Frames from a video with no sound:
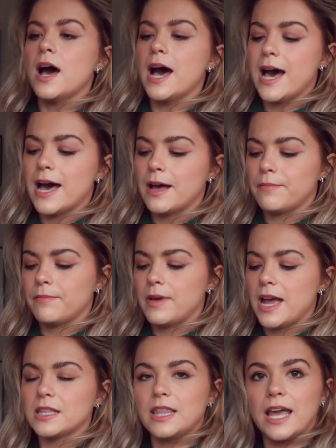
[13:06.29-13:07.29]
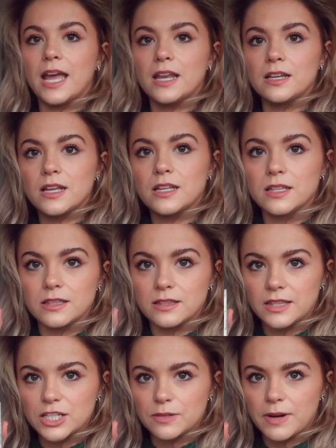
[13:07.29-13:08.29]
And then
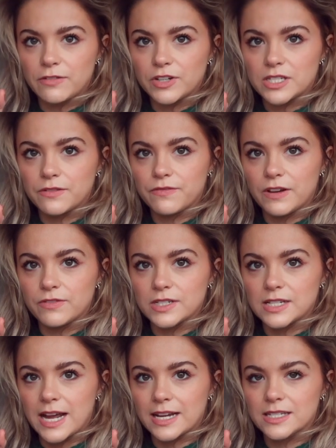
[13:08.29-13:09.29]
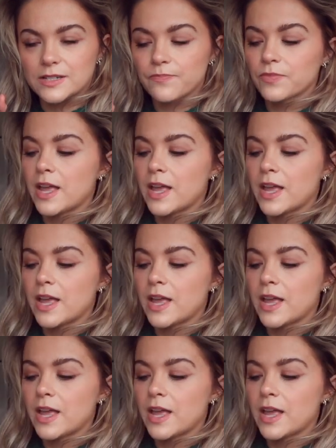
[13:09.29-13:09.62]
these are my recent favourite snacks.